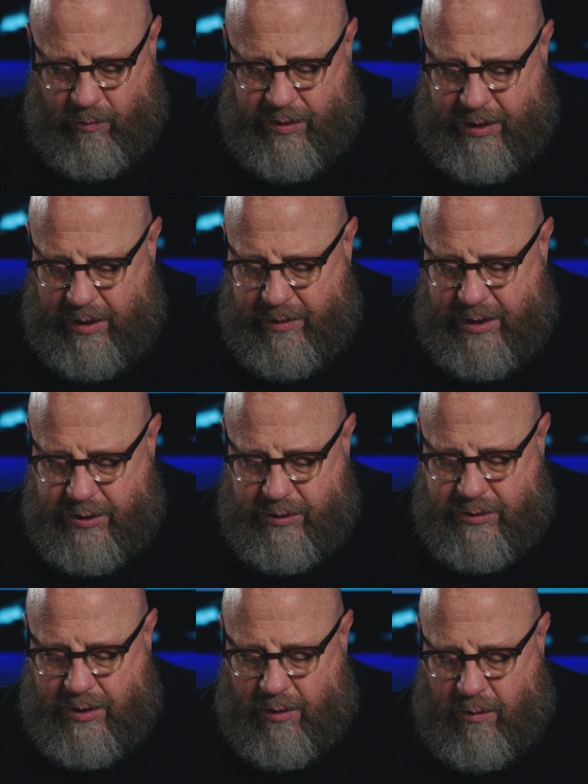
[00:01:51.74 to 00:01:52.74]
ear
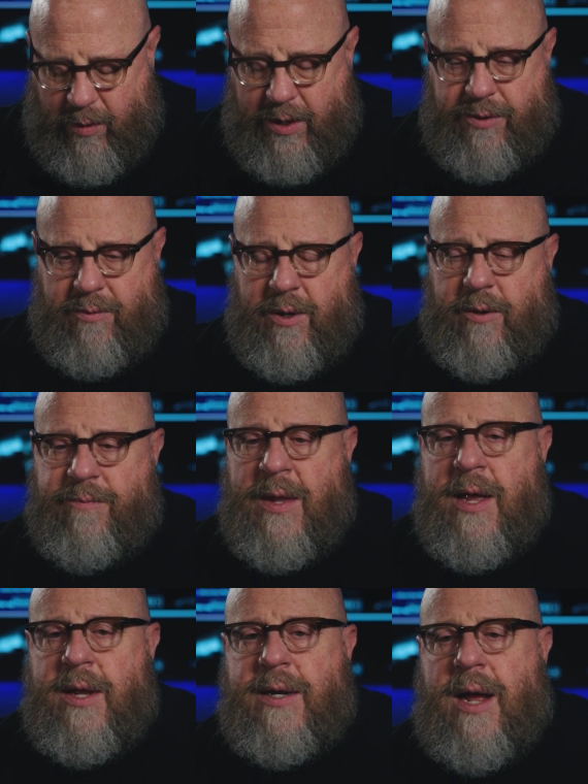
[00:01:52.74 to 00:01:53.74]
issues the whole way through.
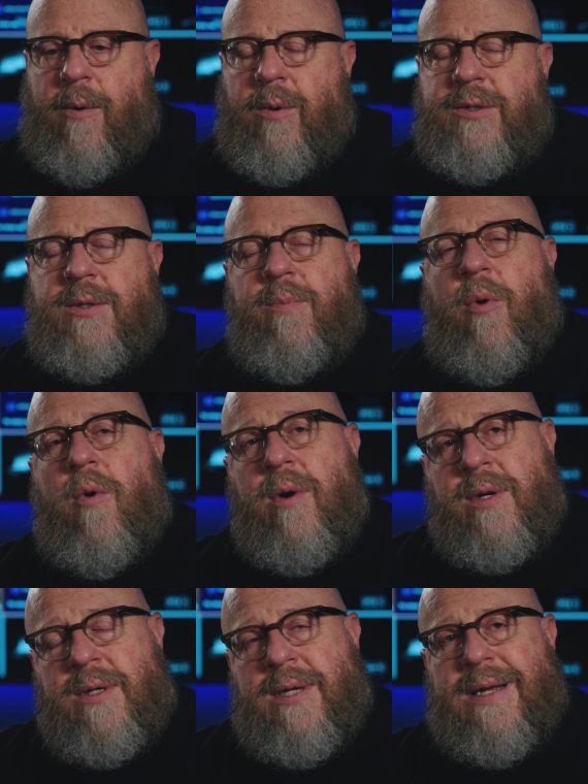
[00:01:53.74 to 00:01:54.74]
Now, what's
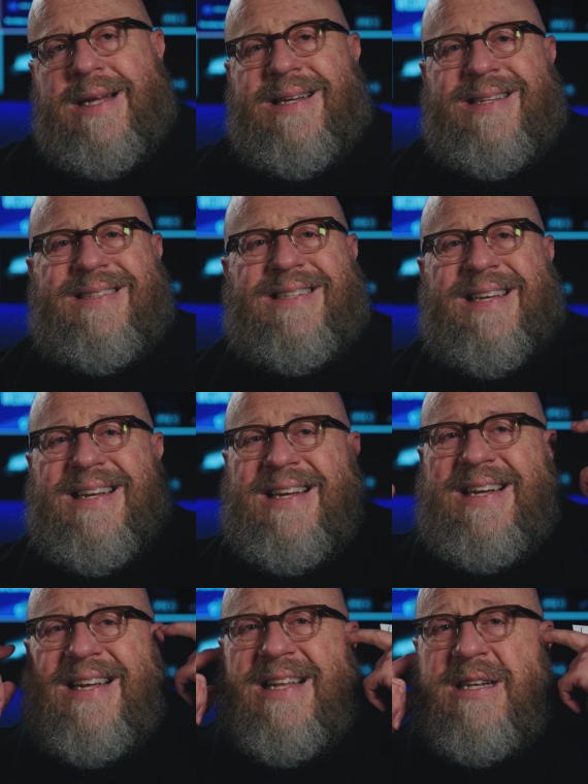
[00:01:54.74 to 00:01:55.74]
important is
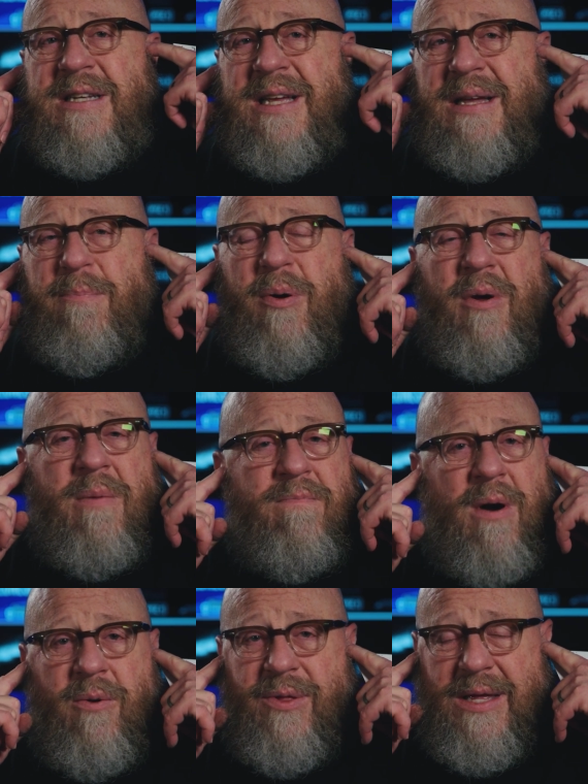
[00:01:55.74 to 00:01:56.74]
to put them
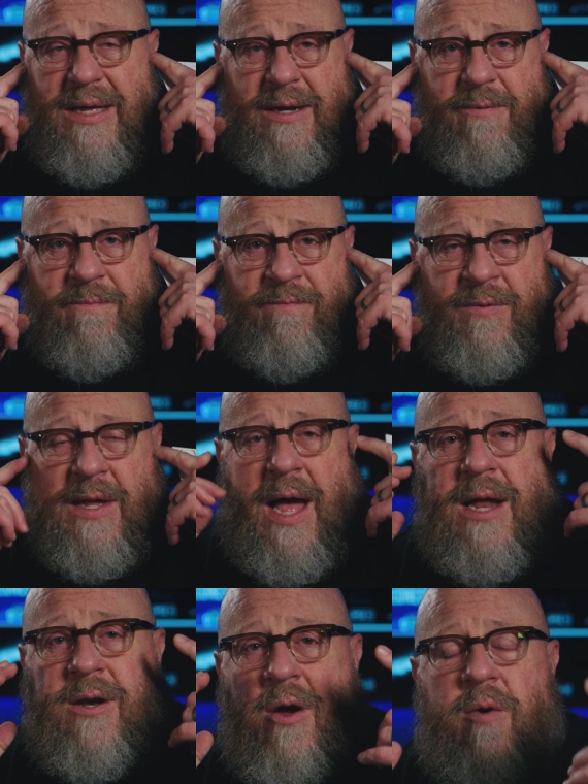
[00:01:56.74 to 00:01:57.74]
both in.
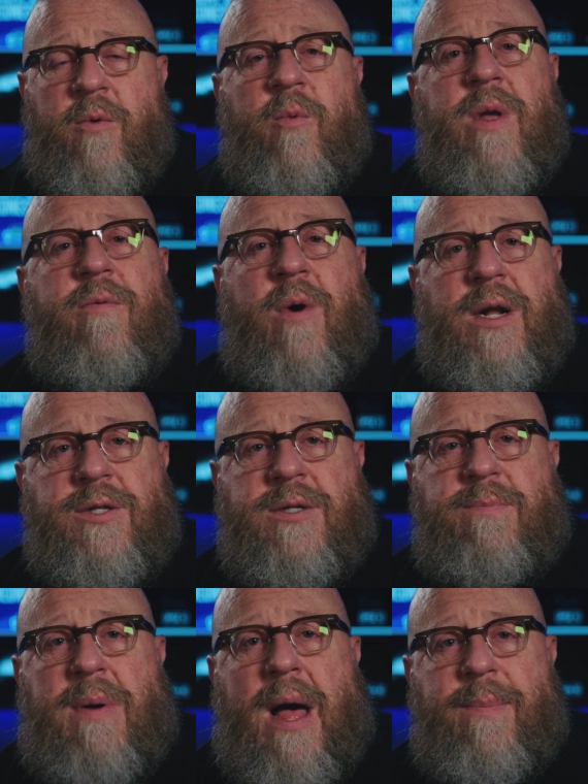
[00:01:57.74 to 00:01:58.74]
I know we've
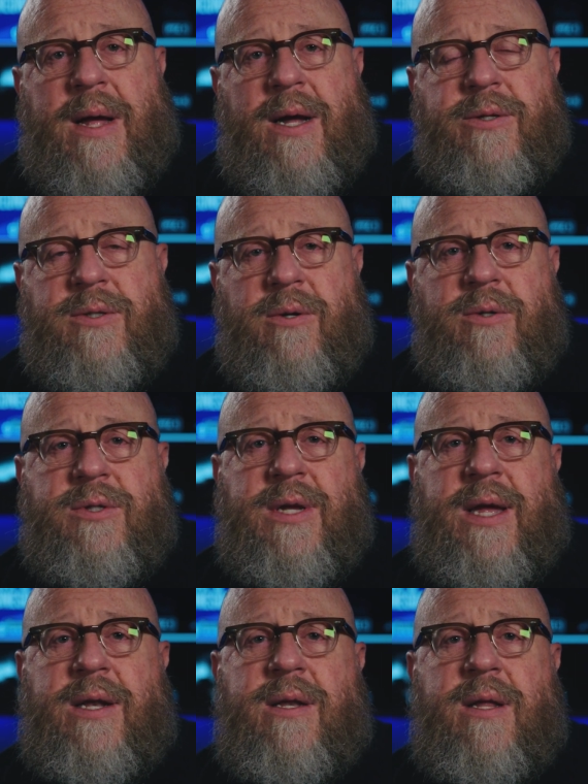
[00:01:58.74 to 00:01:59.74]
watched pop concerts,
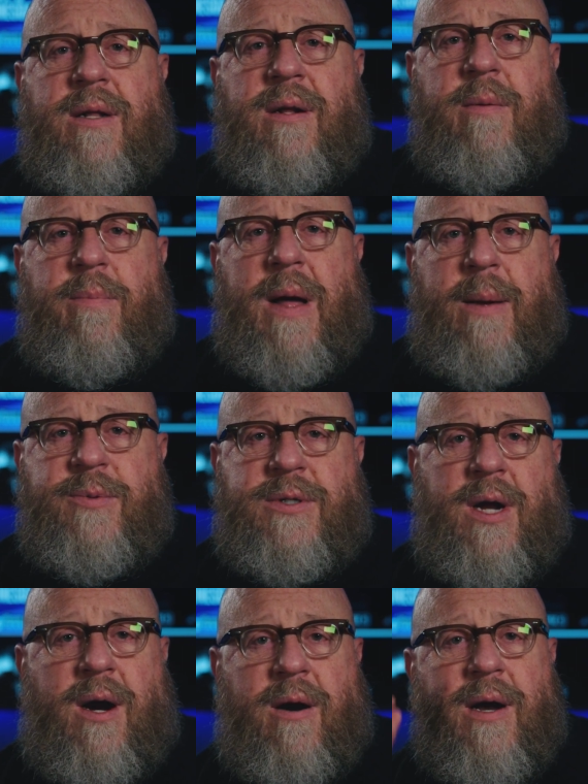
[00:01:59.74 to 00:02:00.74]
and the little pop
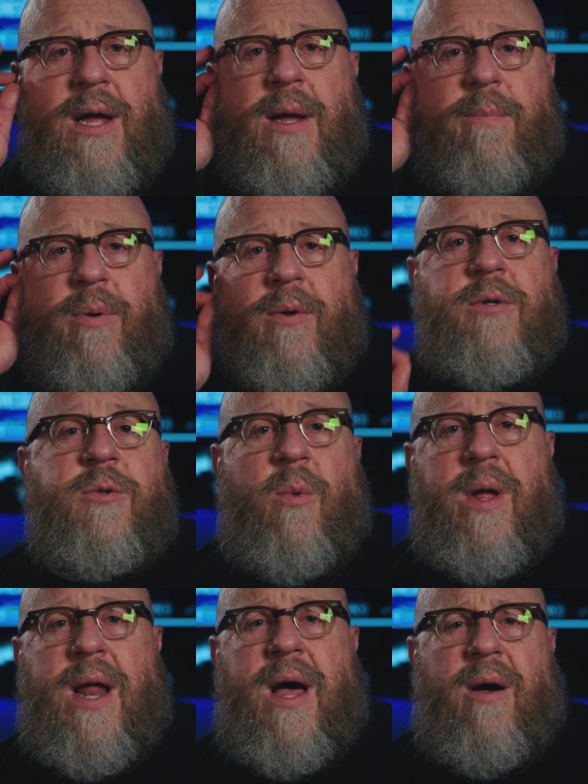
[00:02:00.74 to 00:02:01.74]
star pulls
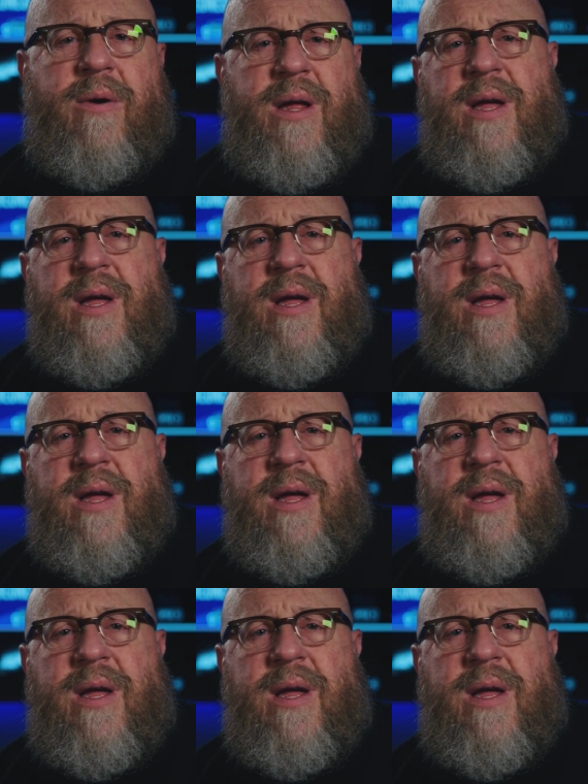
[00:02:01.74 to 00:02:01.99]
one out,